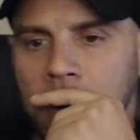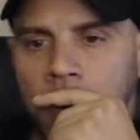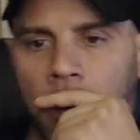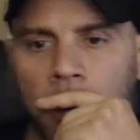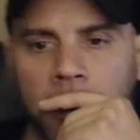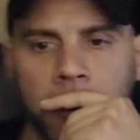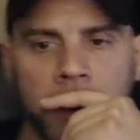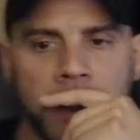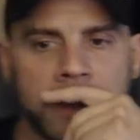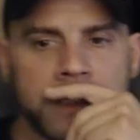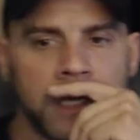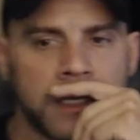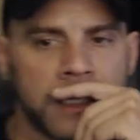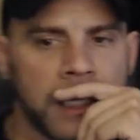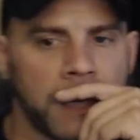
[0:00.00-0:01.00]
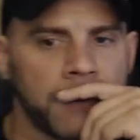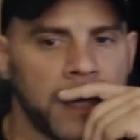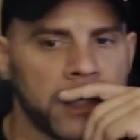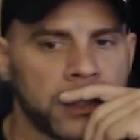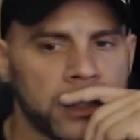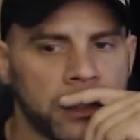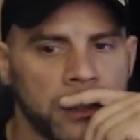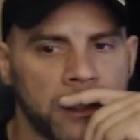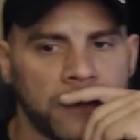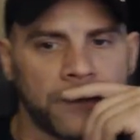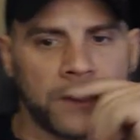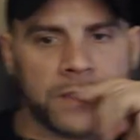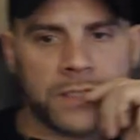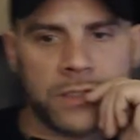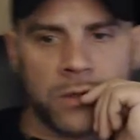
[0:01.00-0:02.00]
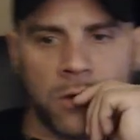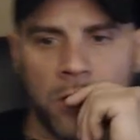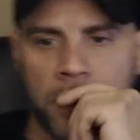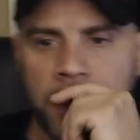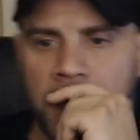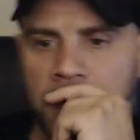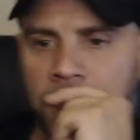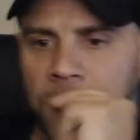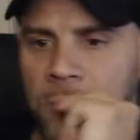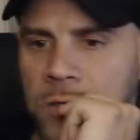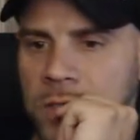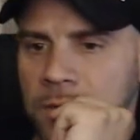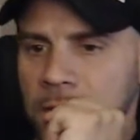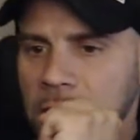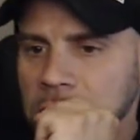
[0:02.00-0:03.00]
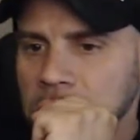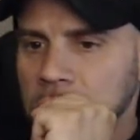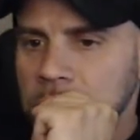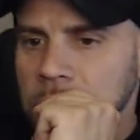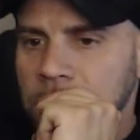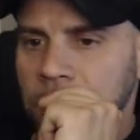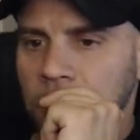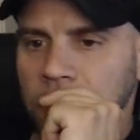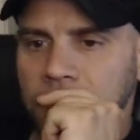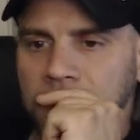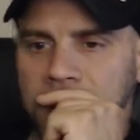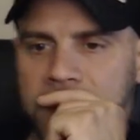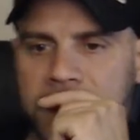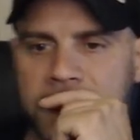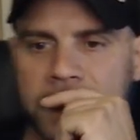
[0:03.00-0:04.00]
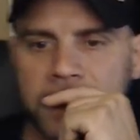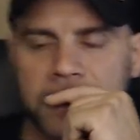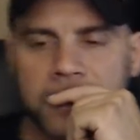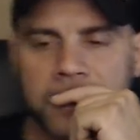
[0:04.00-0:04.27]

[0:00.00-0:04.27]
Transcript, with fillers: Bowling Green, Kentucky. I'm not sure if it's still going on. First of October, Ford Fest.